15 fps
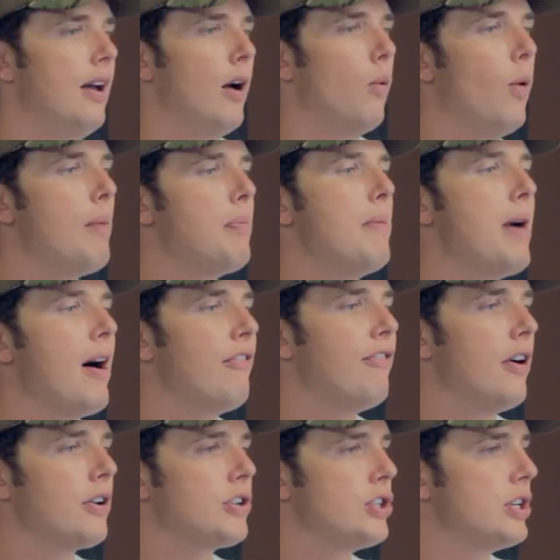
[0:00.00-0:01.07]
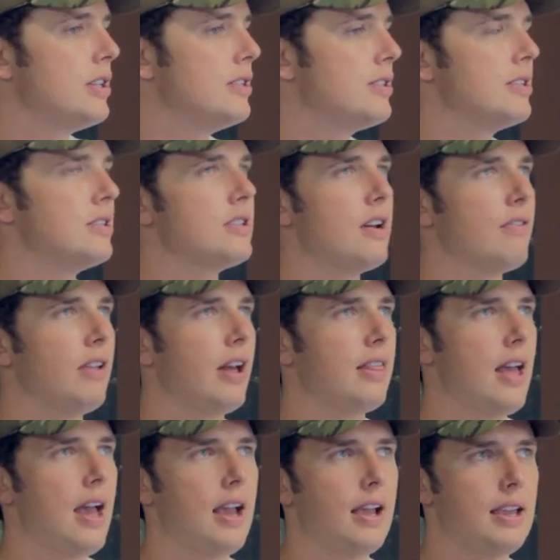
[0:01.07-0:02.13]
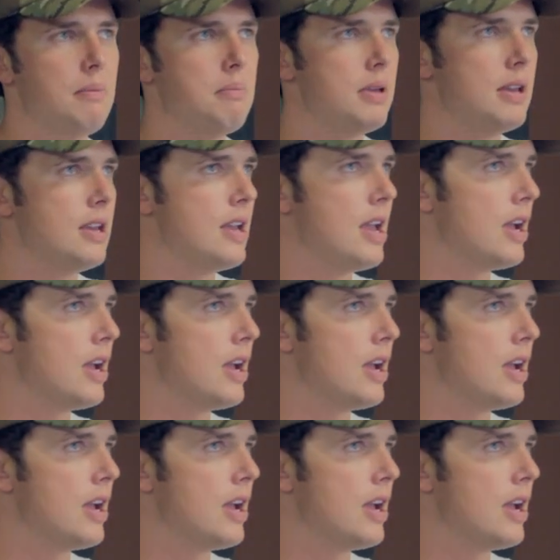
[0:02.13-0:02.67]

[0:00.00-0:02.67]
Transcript: weapon malfunctions and stuff like that can be